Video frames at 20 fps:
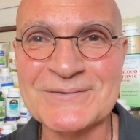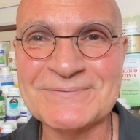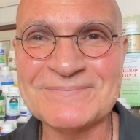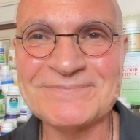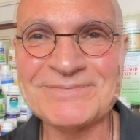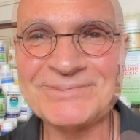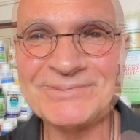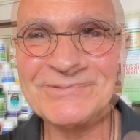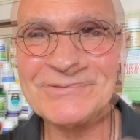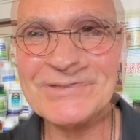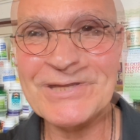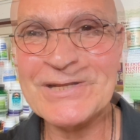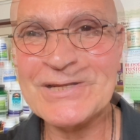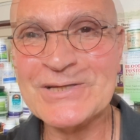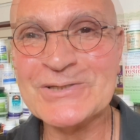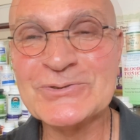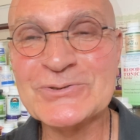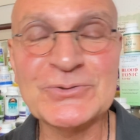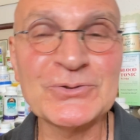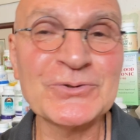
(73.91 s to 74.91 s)
New
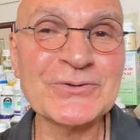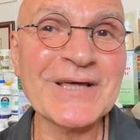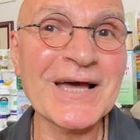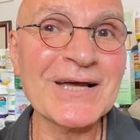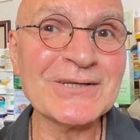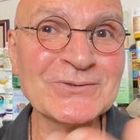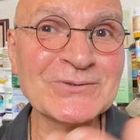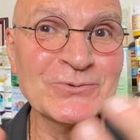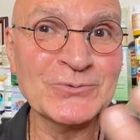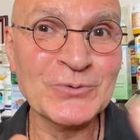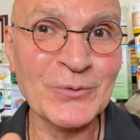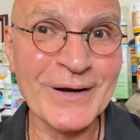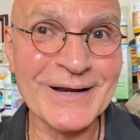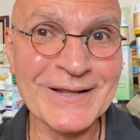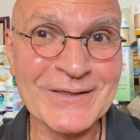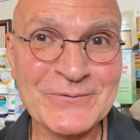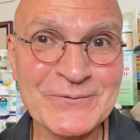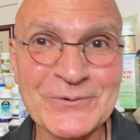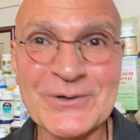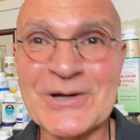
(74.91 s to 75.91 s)
studies,
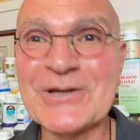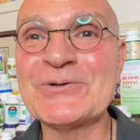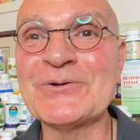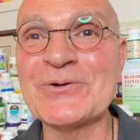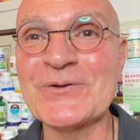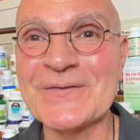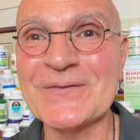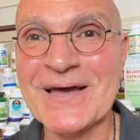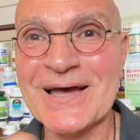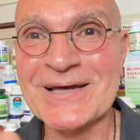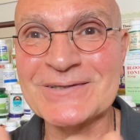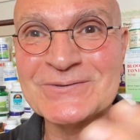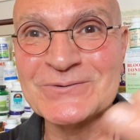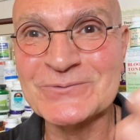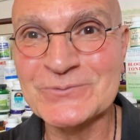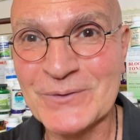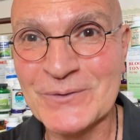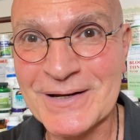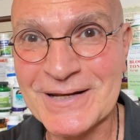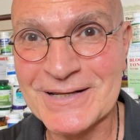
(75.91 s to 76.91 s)
2023,
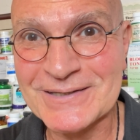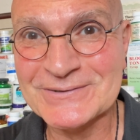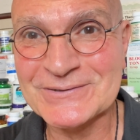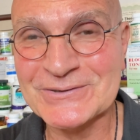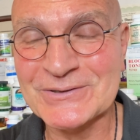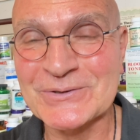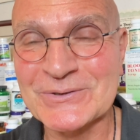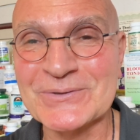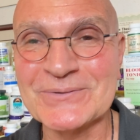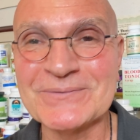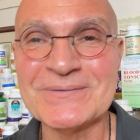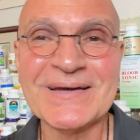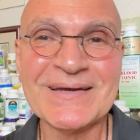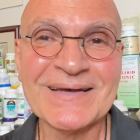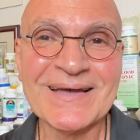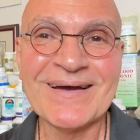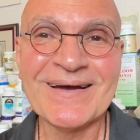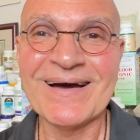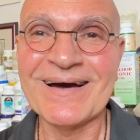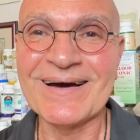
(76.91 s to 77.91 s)
2022,
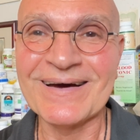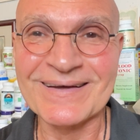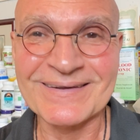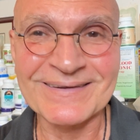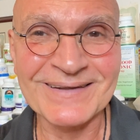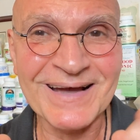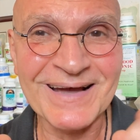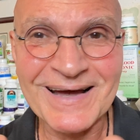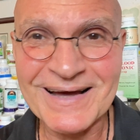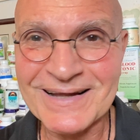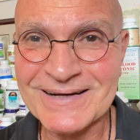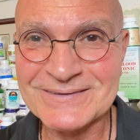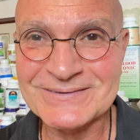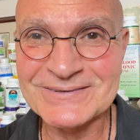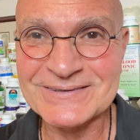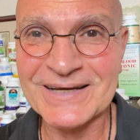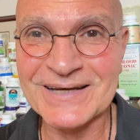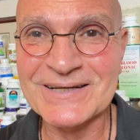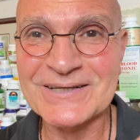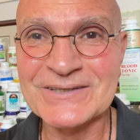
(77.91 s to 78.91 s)
a lot of
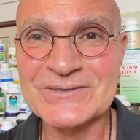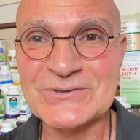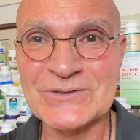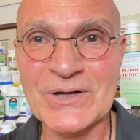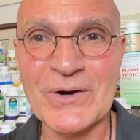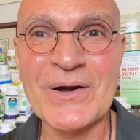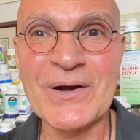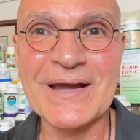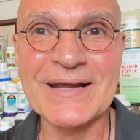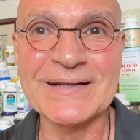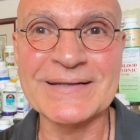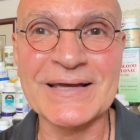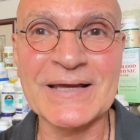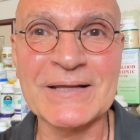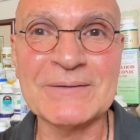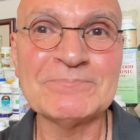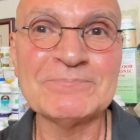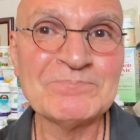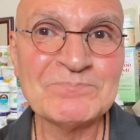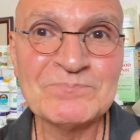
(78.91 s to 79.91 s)
studies showing that